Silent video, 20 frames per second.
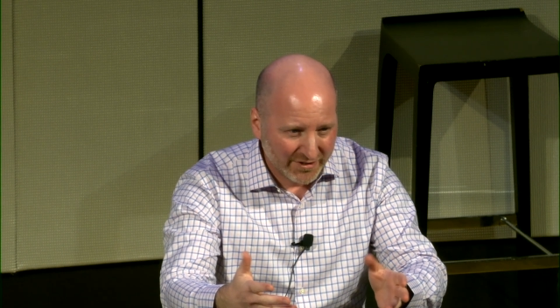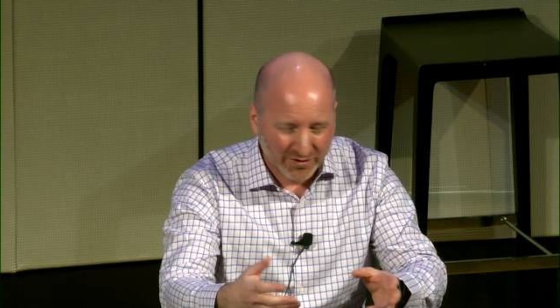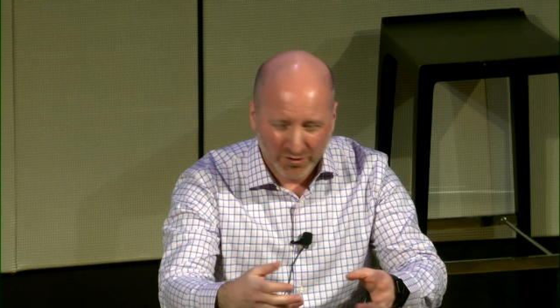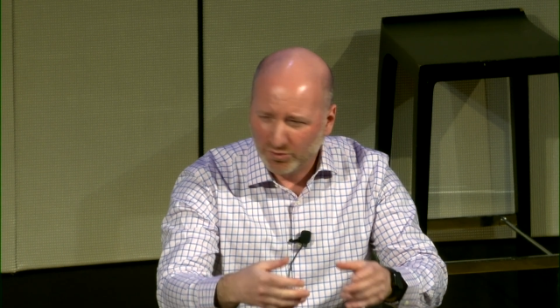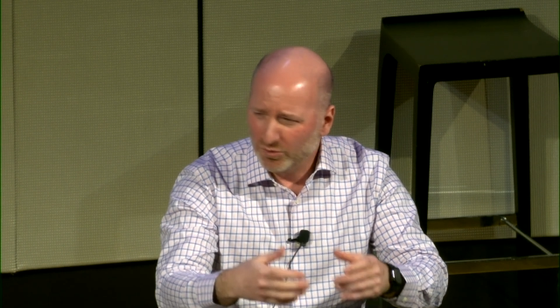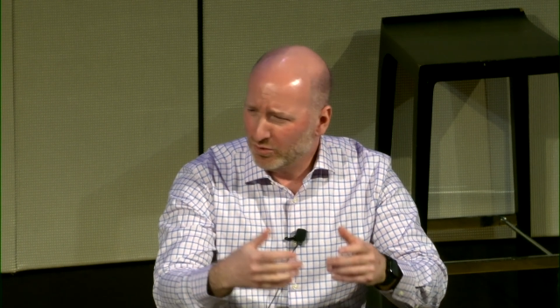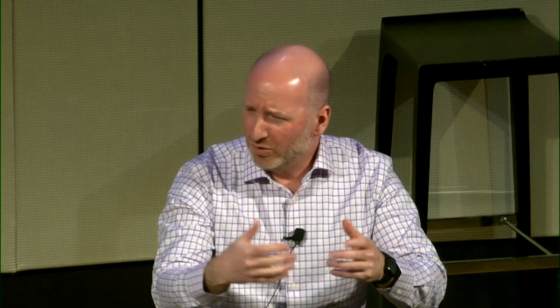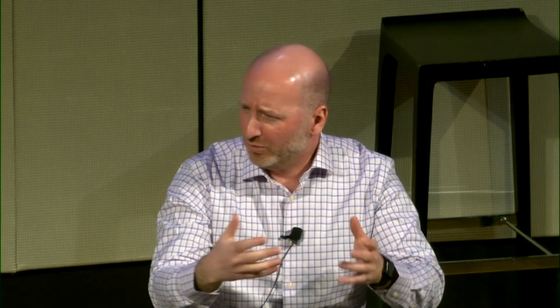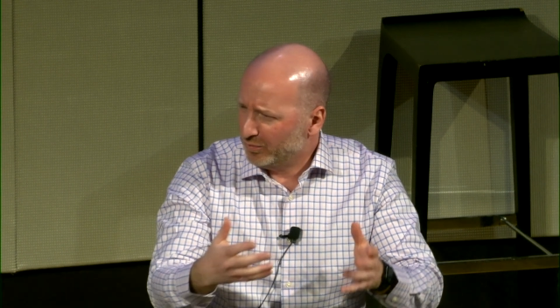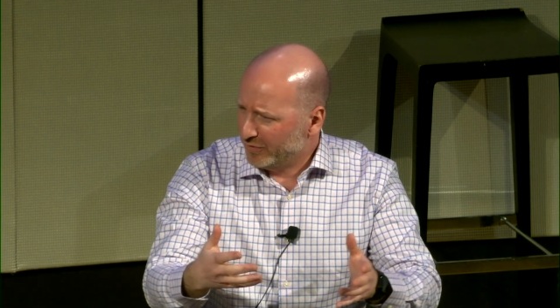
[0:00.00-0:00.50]

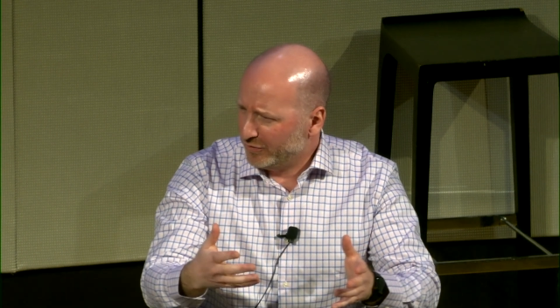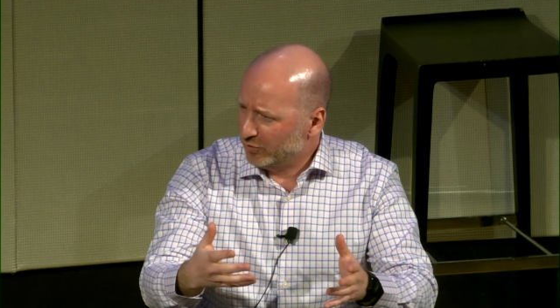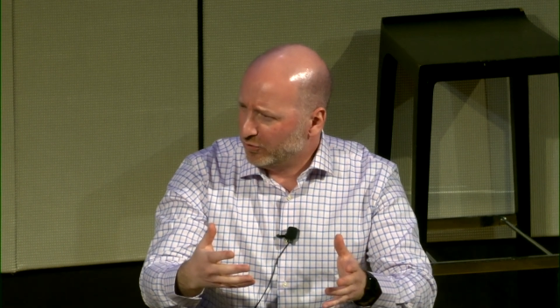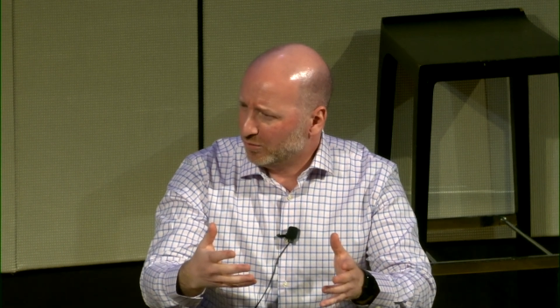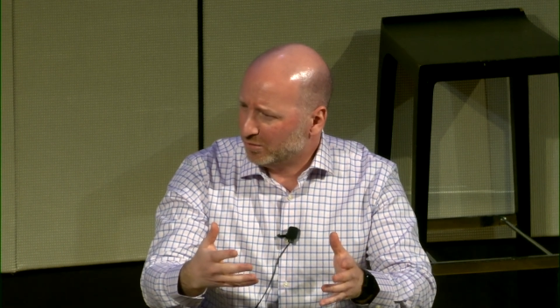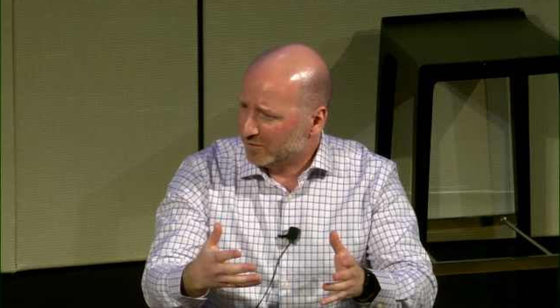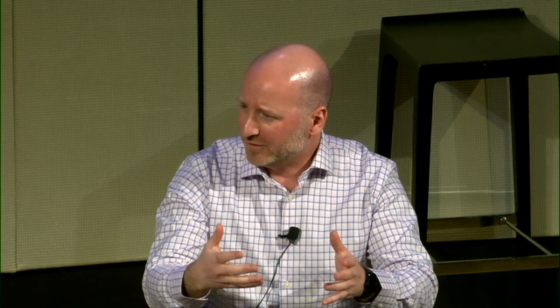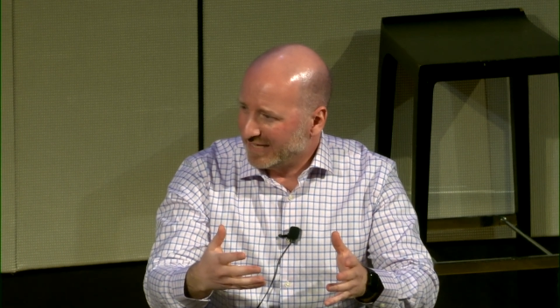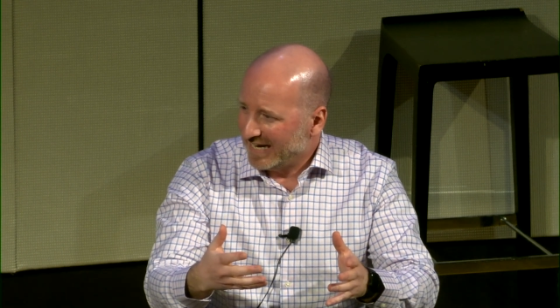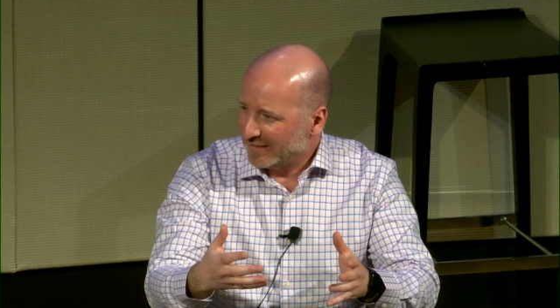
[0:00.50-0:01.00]
or
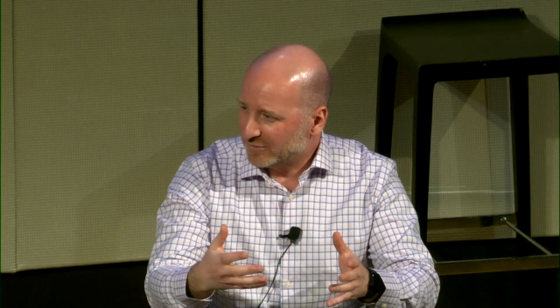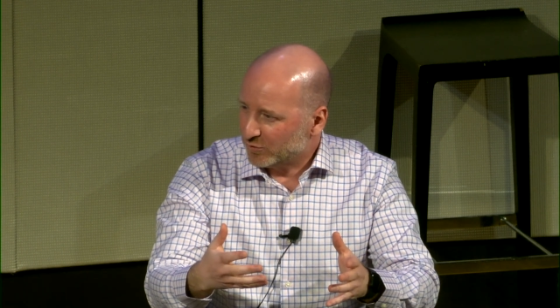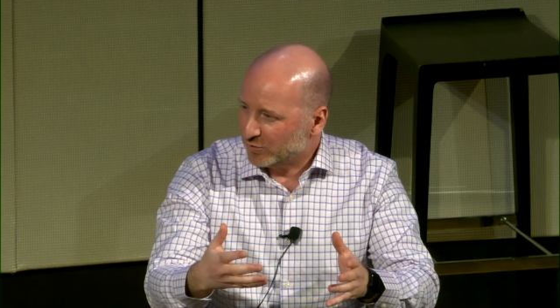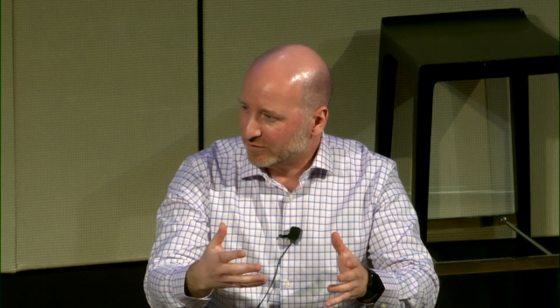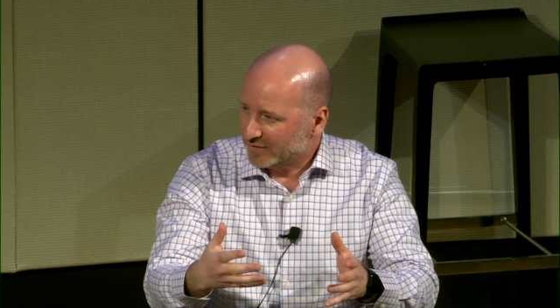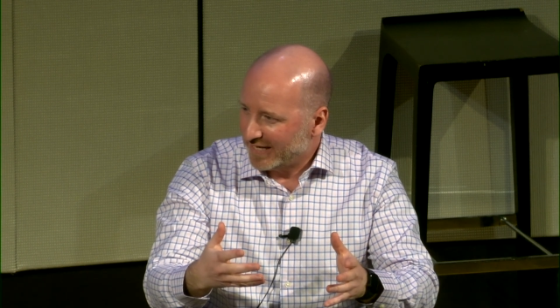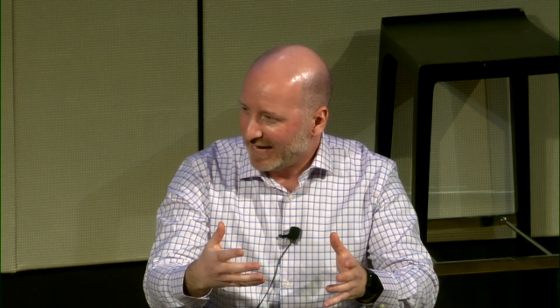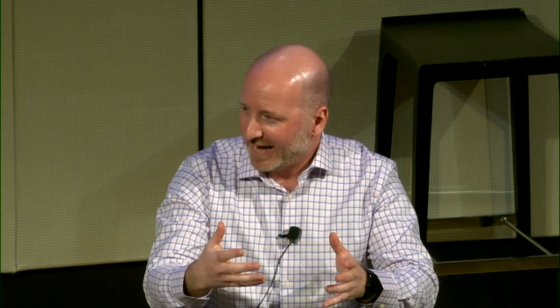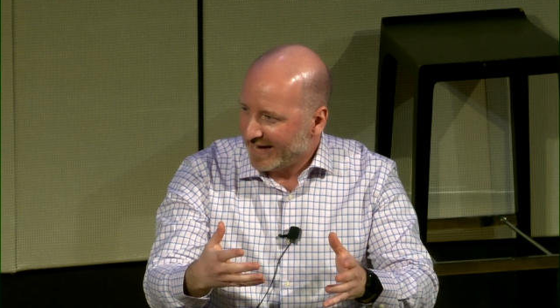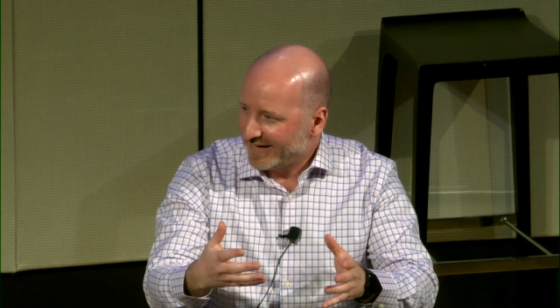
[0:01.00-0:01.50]
renewable natural
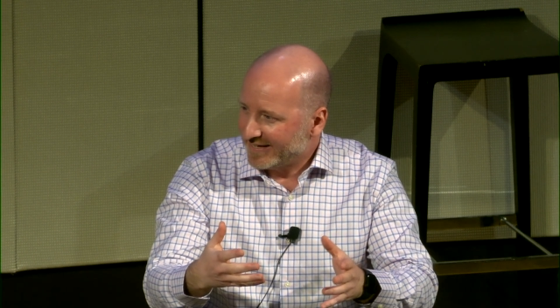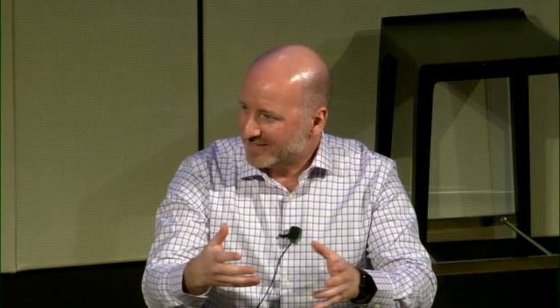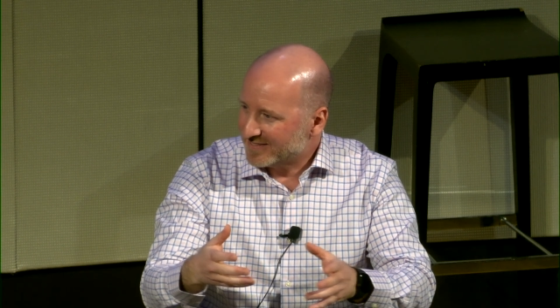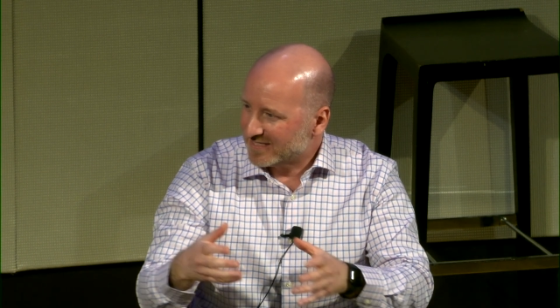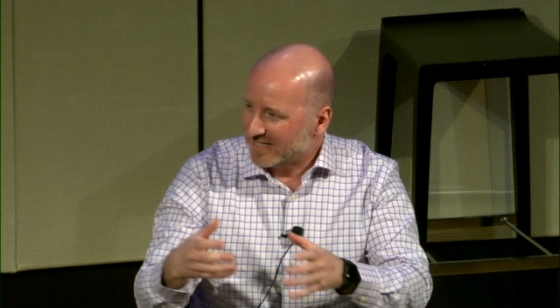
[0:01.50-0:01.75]
gas